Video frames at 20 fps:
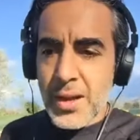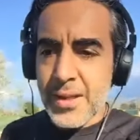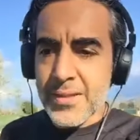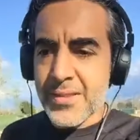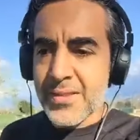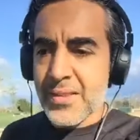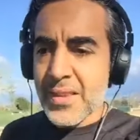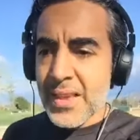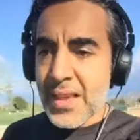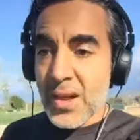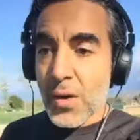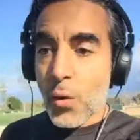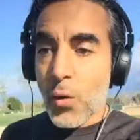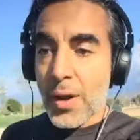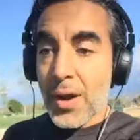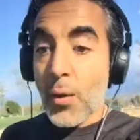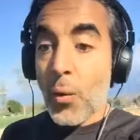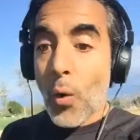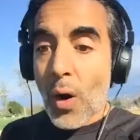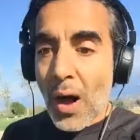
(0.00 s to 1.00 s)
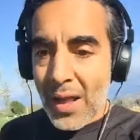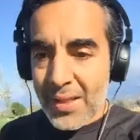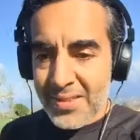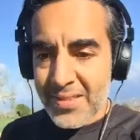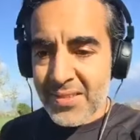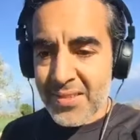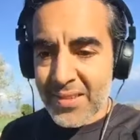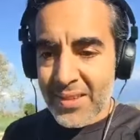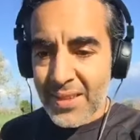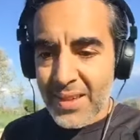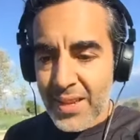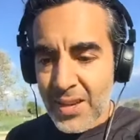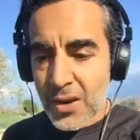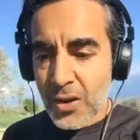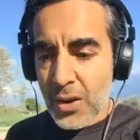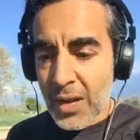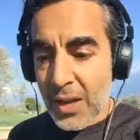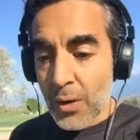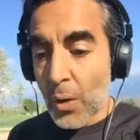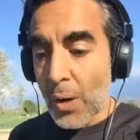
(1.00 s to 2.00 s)
It's what it wants. You
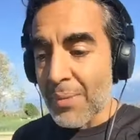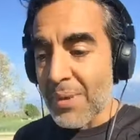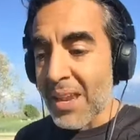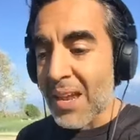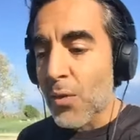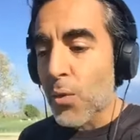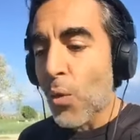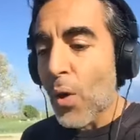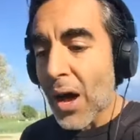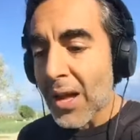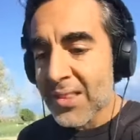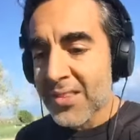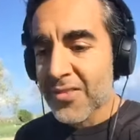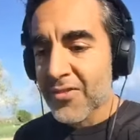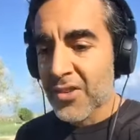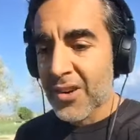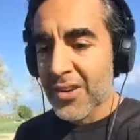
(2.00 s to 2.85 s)
know, it wants, for